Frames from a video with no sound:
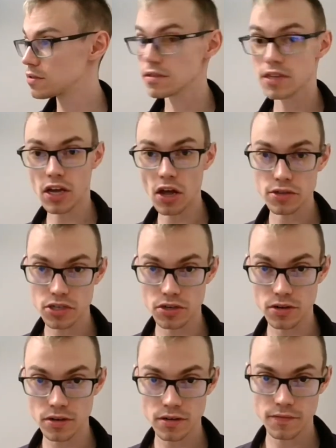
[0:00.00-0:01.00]
the
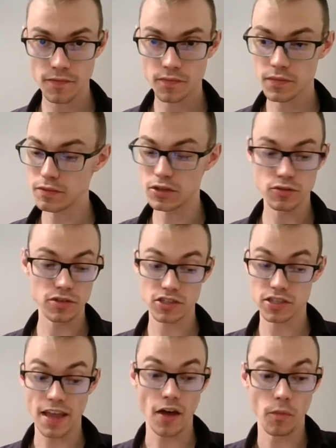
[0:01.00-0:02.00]
culture, which will
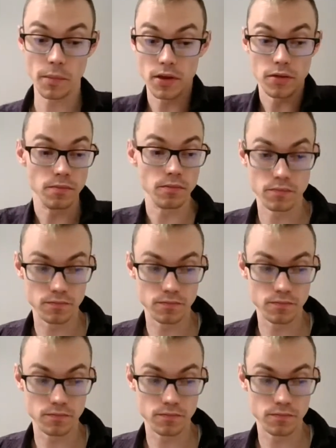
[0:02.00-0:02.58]
just help me